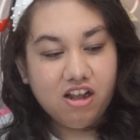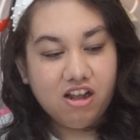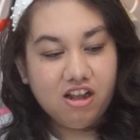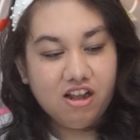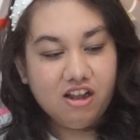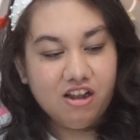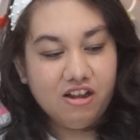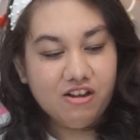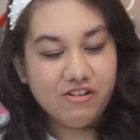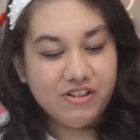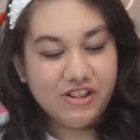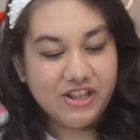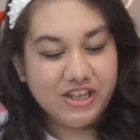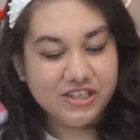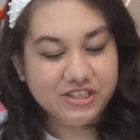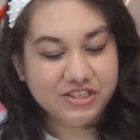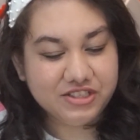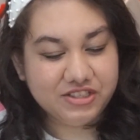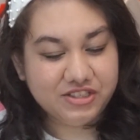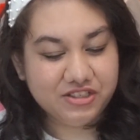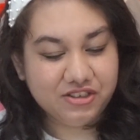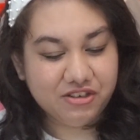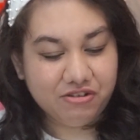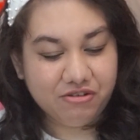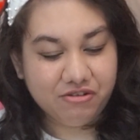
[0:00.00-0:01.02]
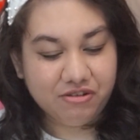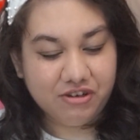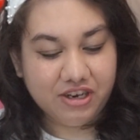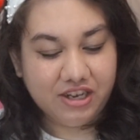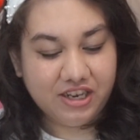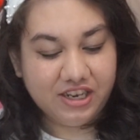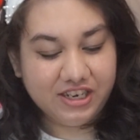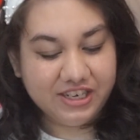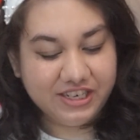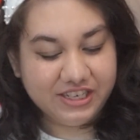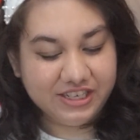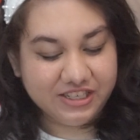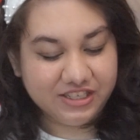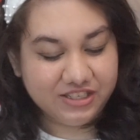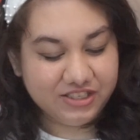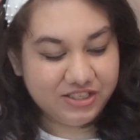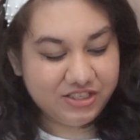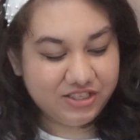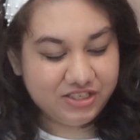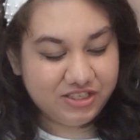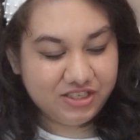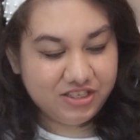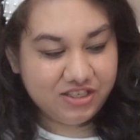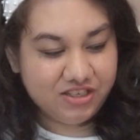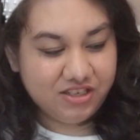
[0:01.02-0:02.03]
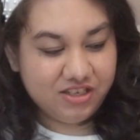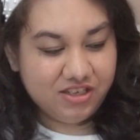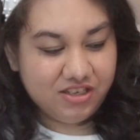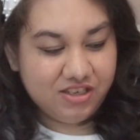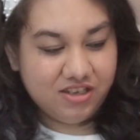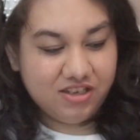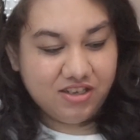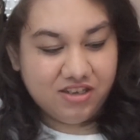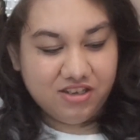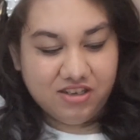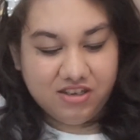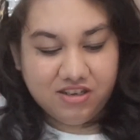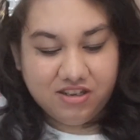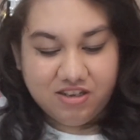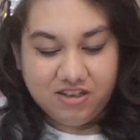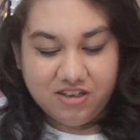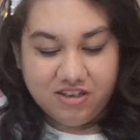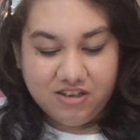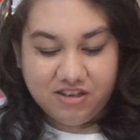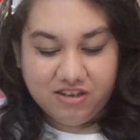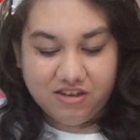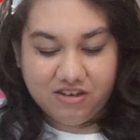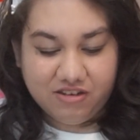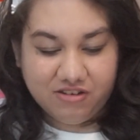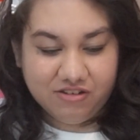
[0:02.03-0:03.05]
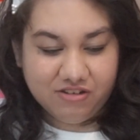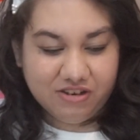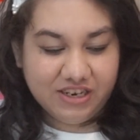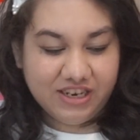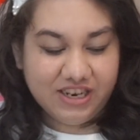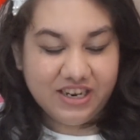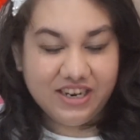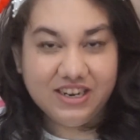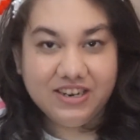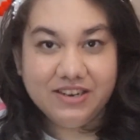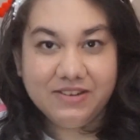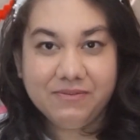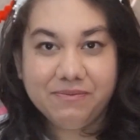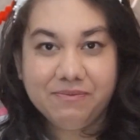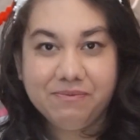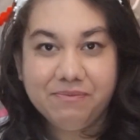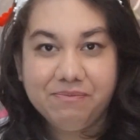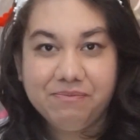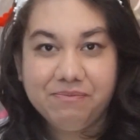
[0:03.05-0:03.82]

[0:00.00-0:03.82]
Oh, that's so nice. Okay.